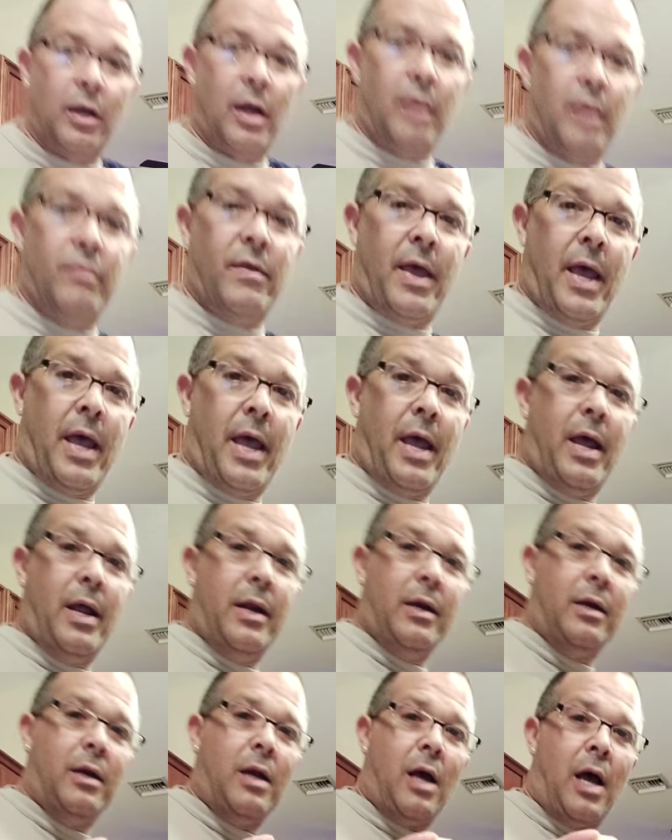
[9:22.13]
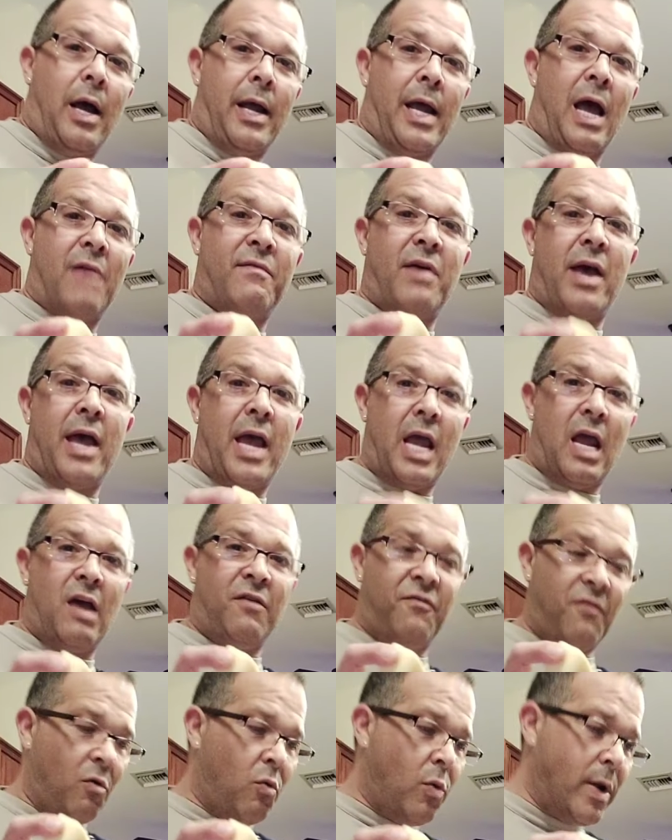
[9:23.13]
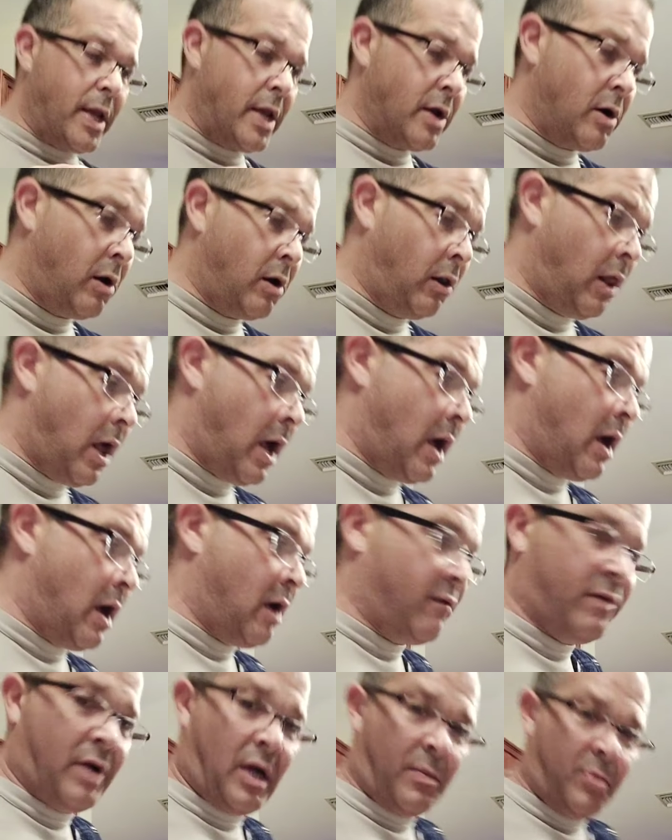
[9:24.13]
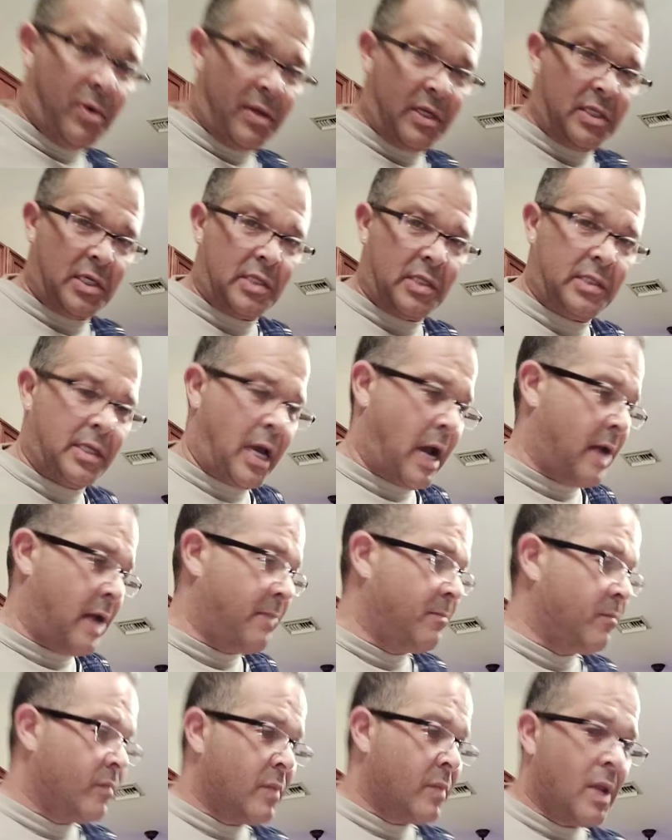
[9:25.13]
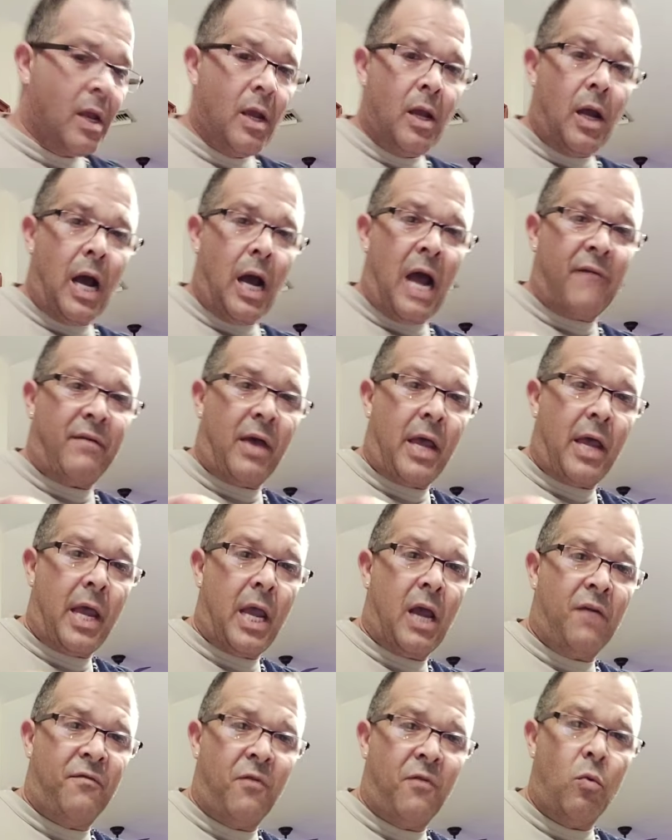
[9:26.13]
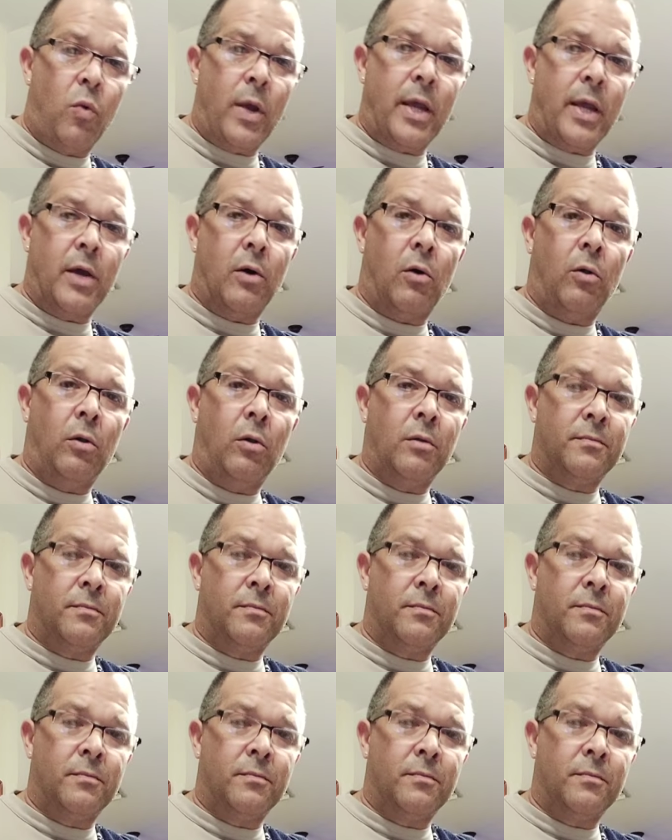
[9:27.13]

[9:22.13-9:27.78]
and then I have a half a wheel of, I'm going to put this aside, I have a half a wheel